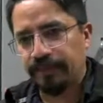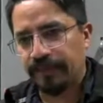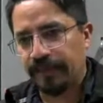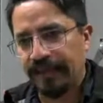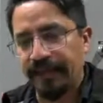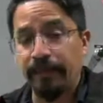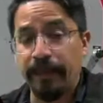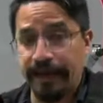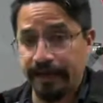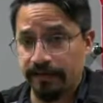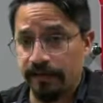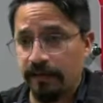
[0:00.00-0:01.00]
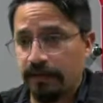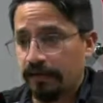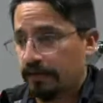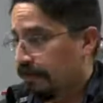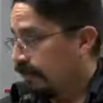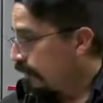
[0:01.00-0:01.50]
in manual,
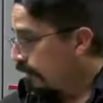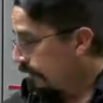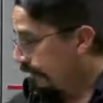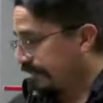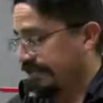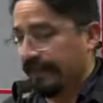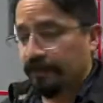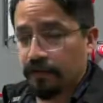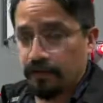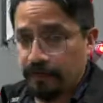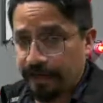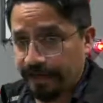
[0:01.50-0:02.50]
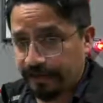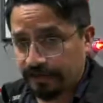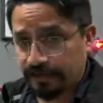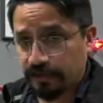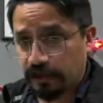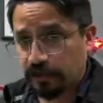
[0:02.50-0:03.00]
the circuit breaker
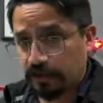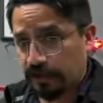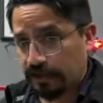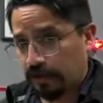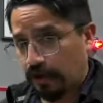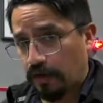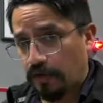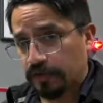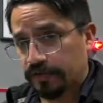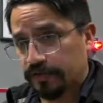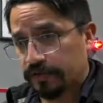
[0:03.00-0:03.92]
is not going to close.